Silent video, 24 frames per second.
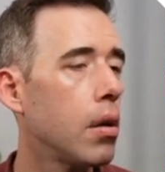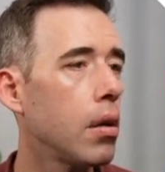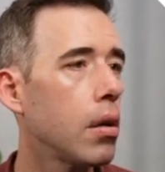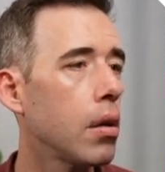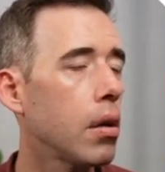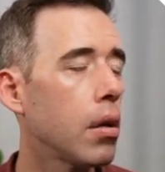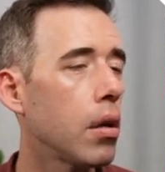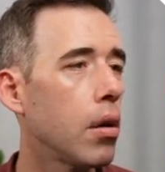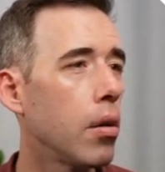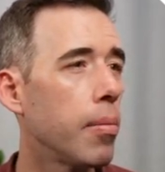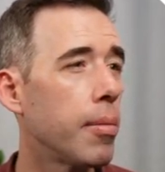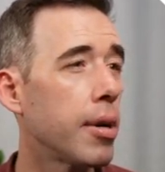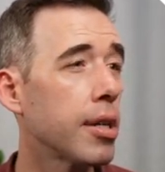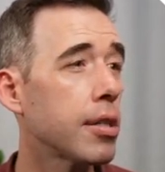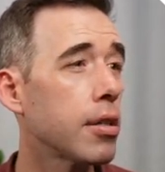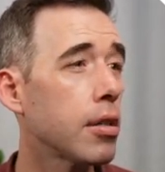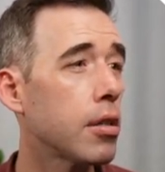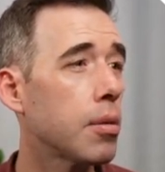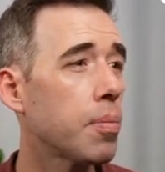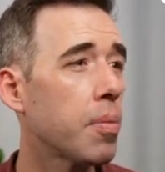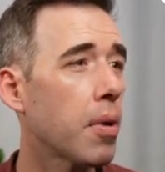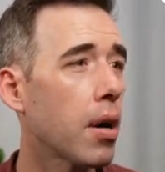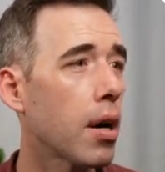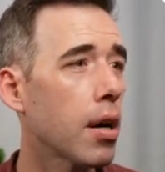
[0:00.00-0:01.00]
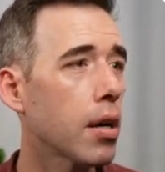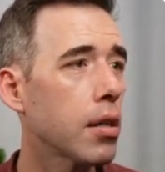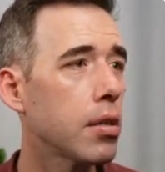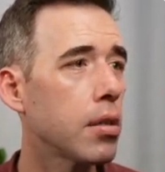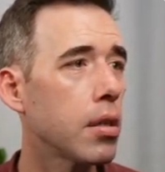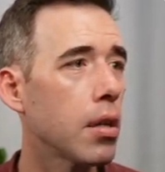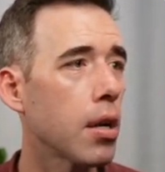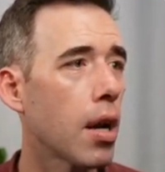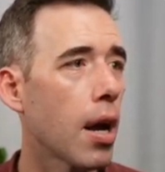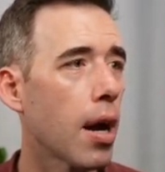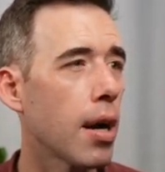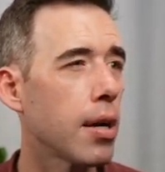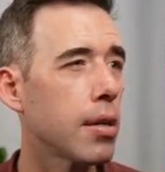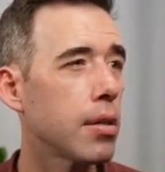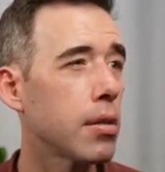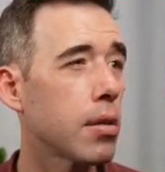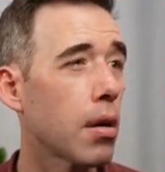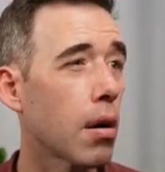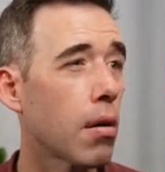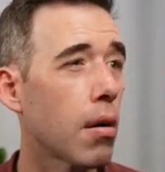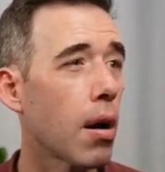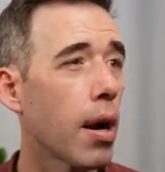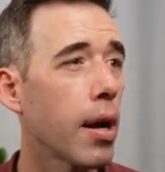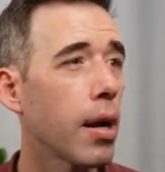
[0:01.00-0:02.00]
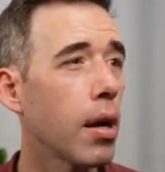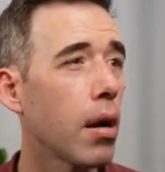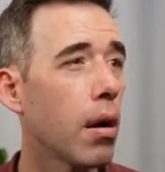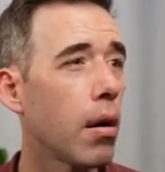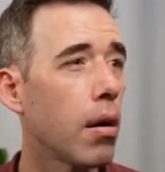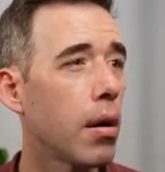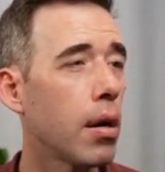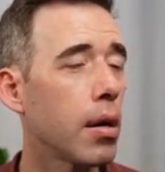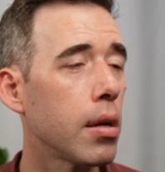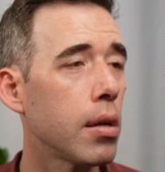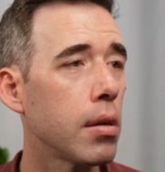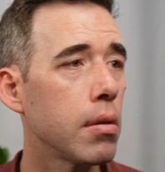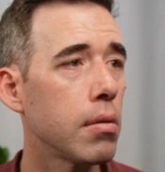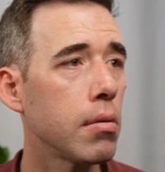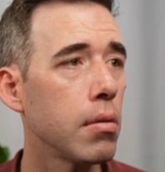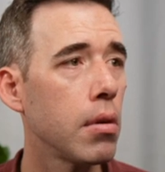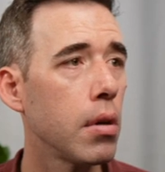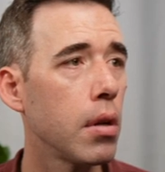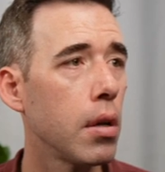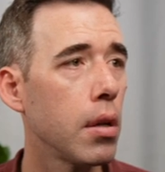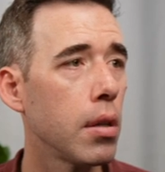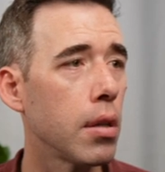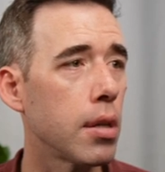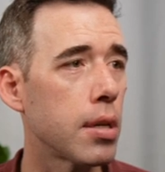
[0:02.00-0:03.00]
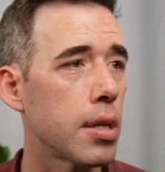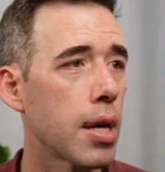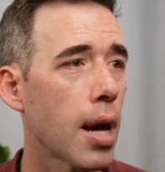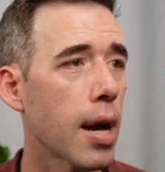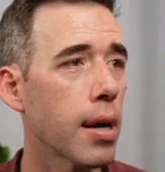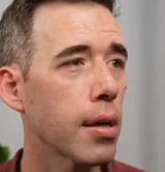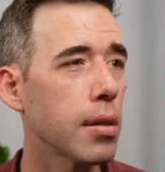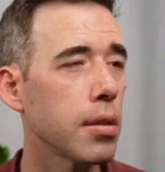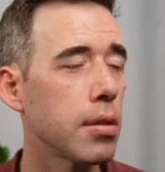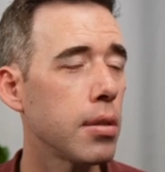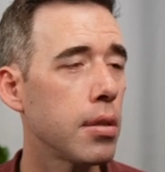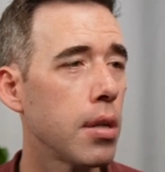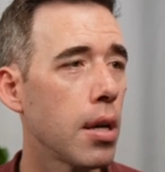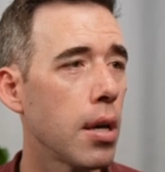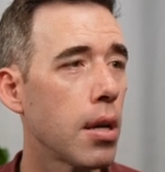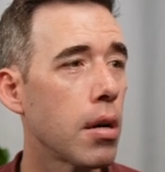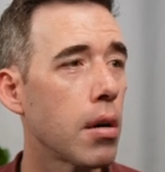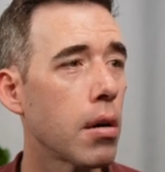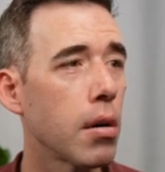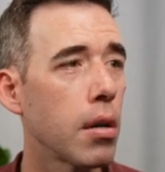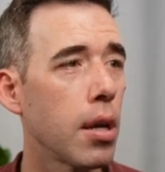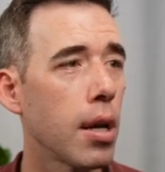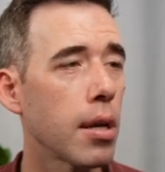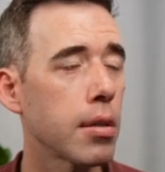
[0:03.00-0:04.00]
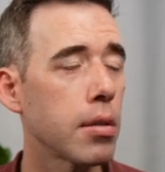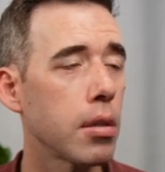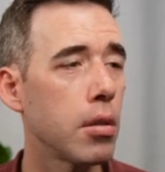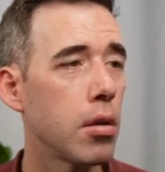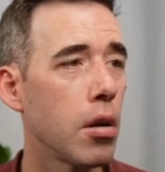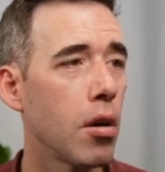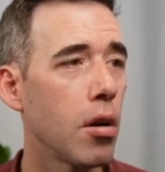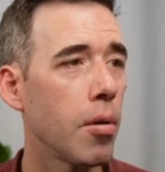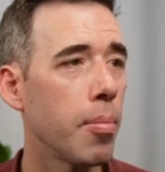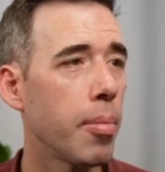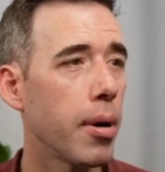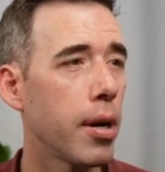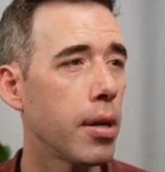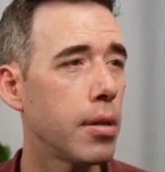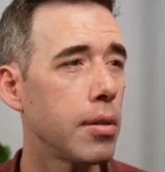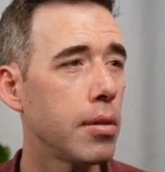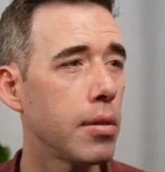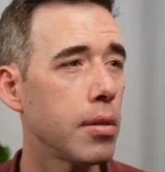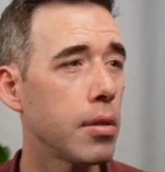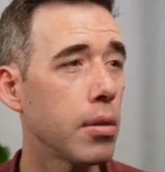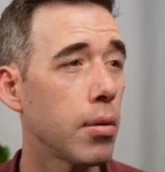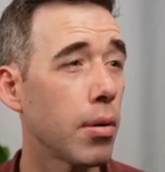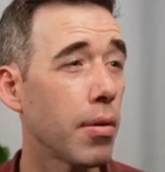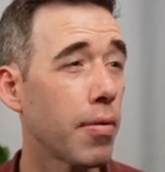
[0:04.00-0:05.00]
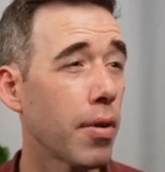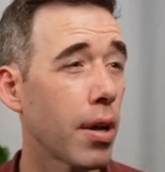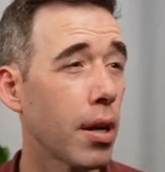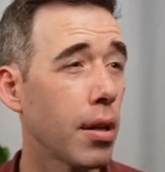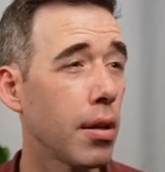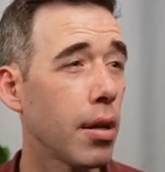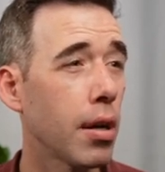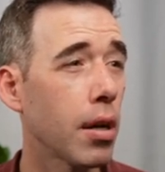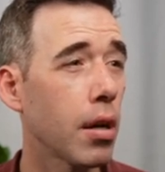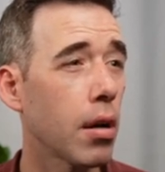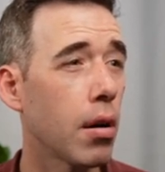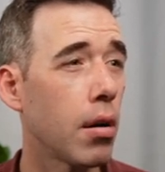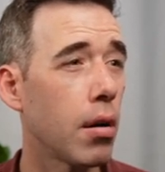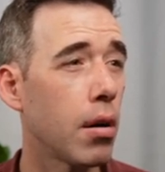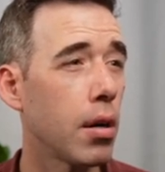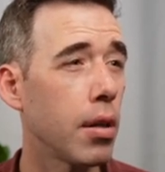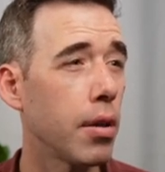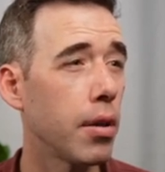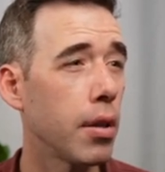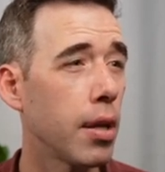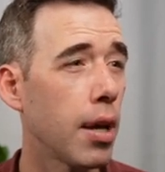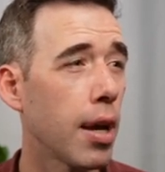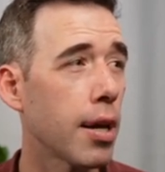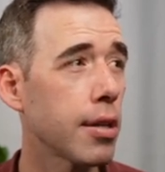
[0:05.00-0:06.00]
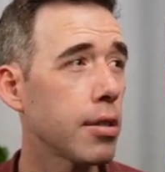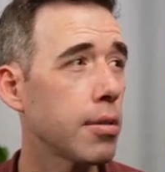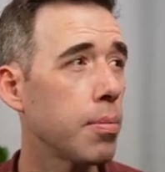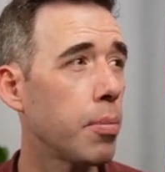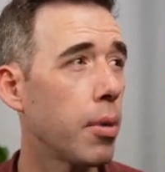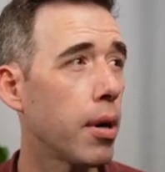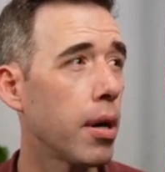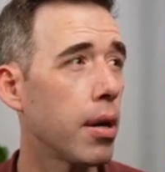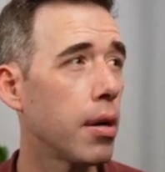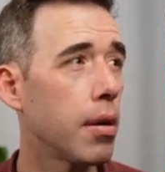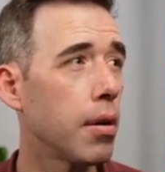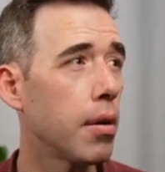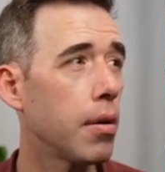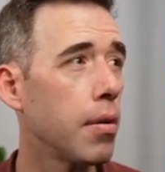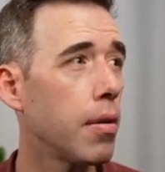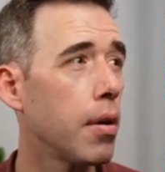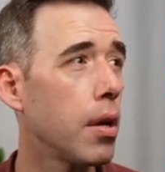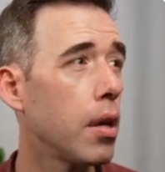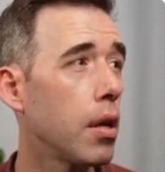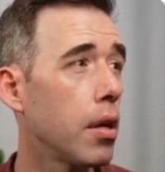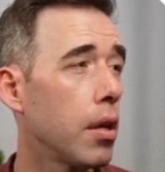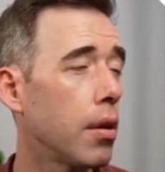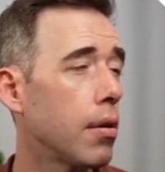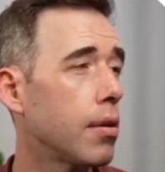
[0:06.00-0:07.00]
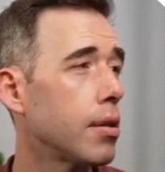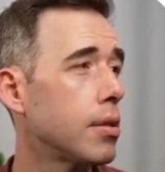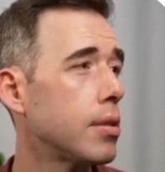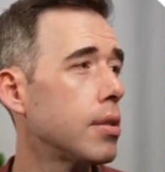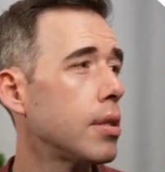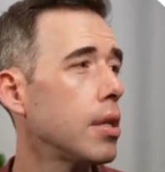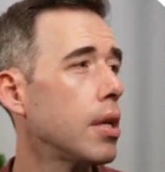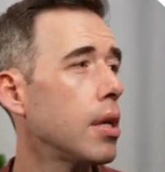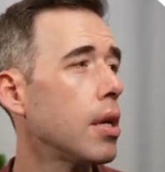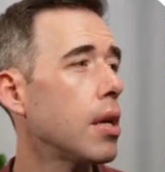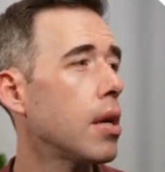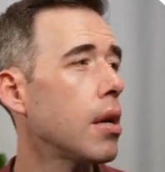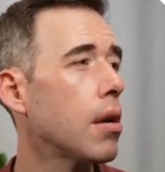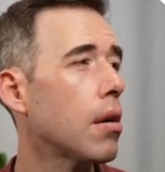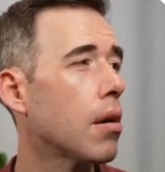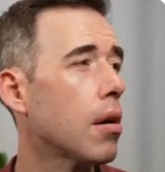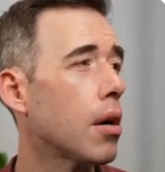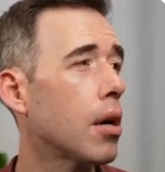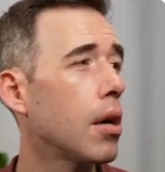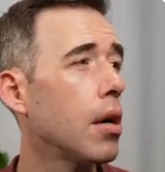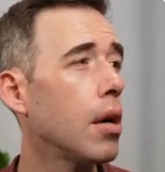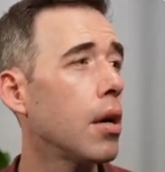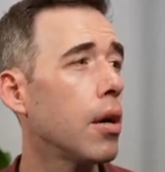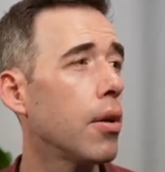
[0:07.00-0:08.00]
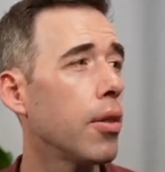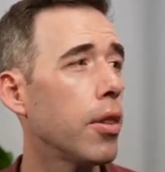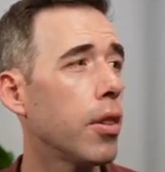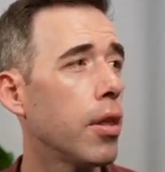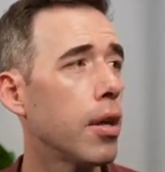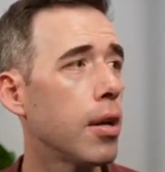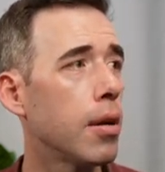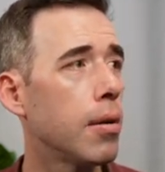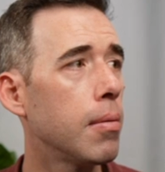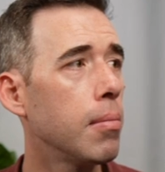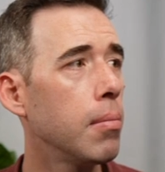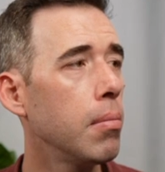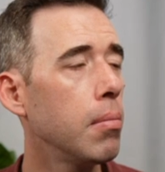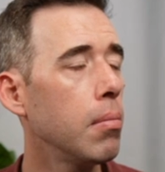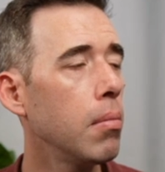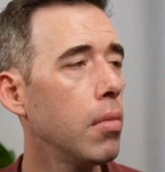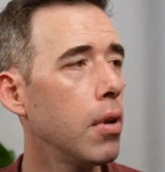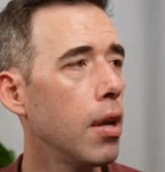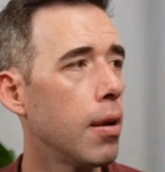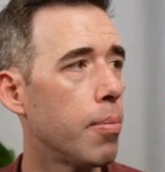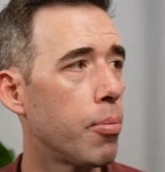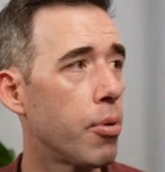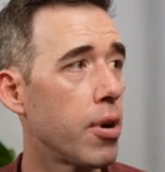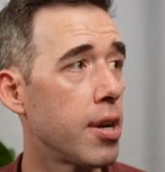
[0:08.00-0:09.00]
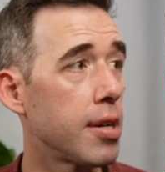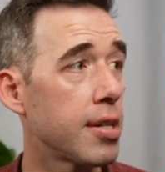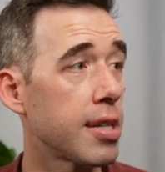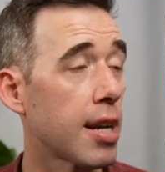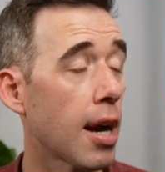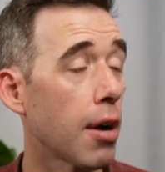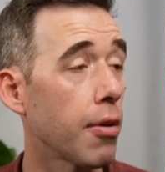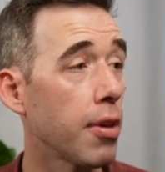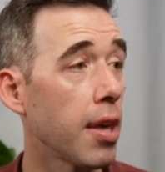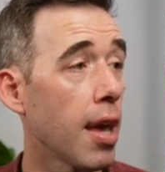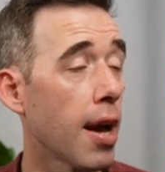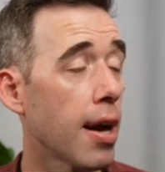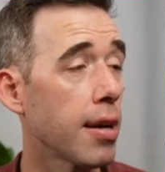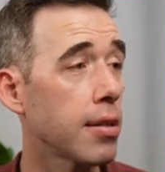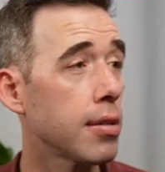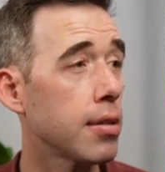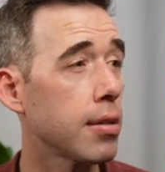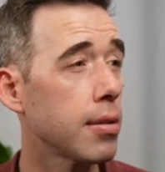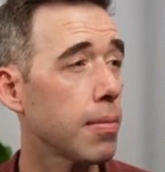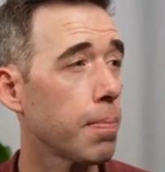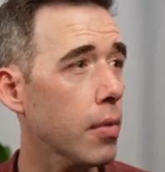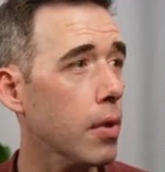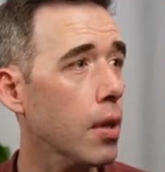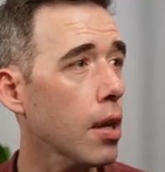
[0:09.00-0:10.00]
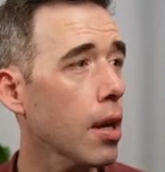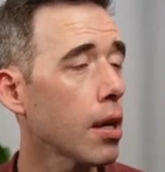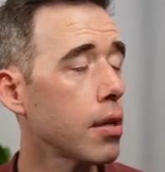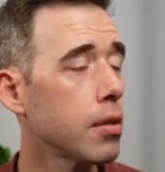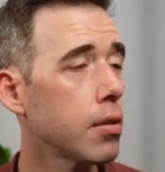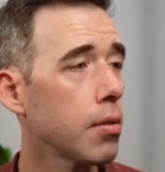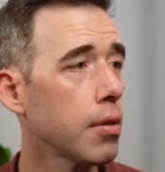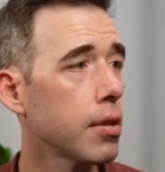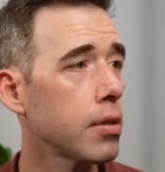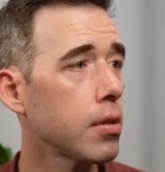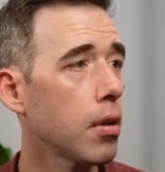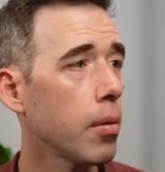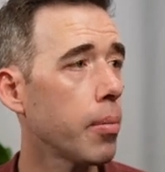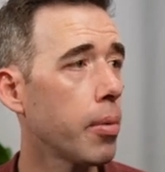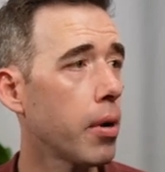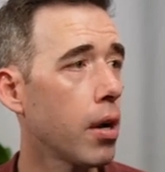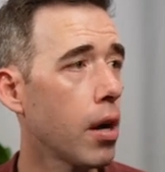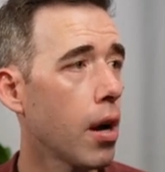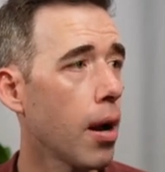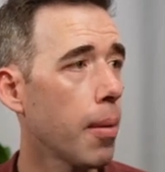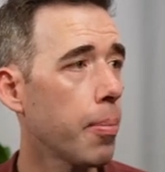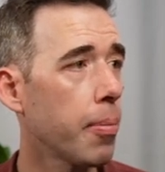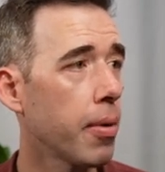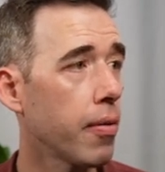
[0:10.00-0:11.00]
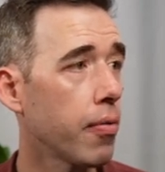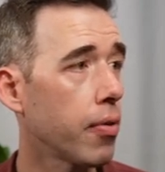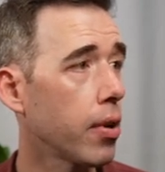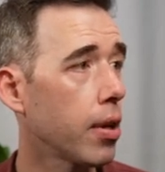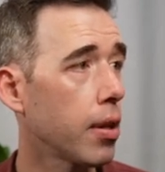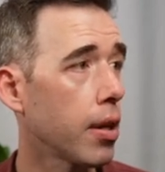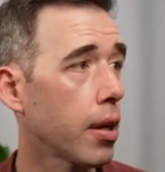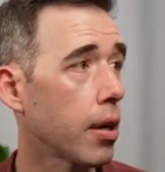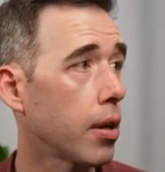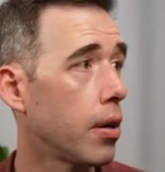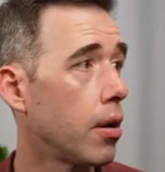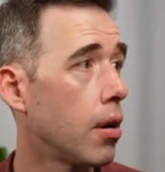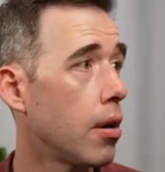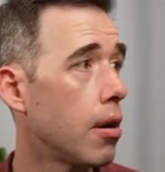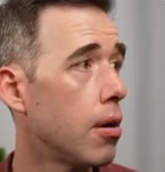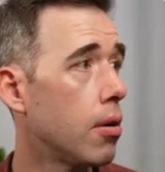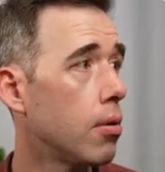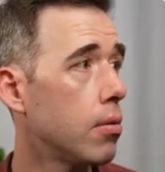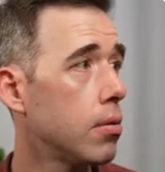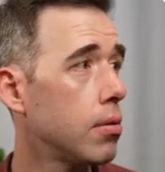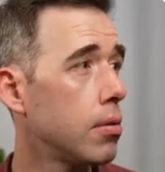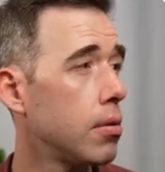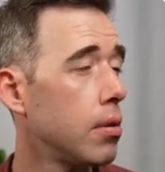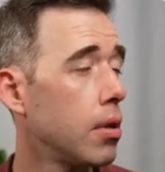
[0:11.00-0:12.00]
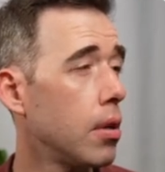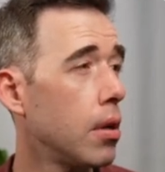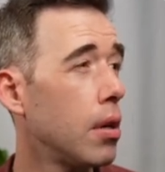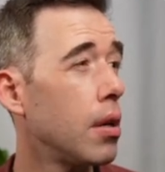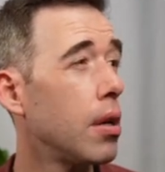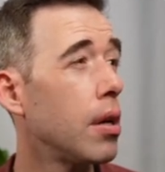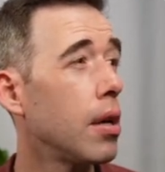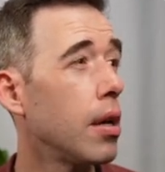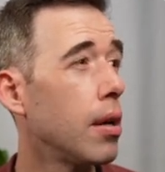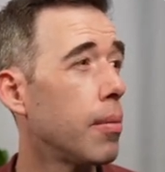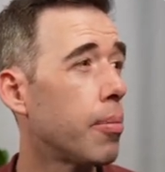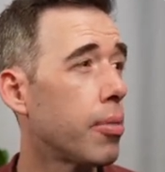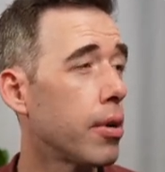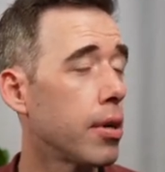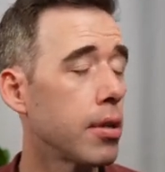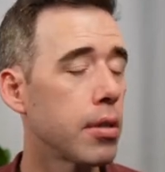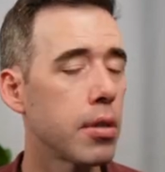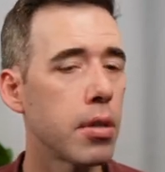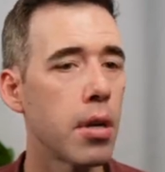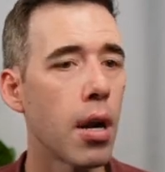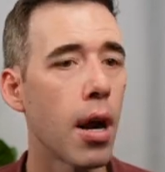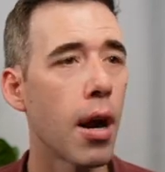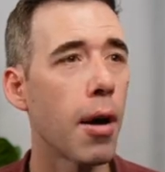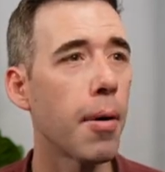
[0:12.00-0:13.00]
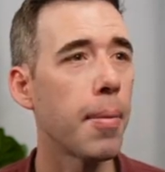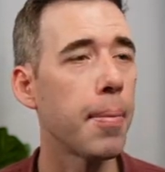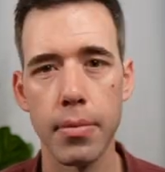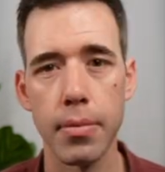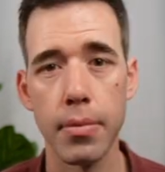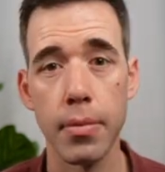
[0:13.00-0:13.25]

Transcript: QMessageBox that has our icon, the text, and our yes and no button. So if I click on the yes button, you can see here that it prints out yes. So let's open it up. If we click no, it prints no.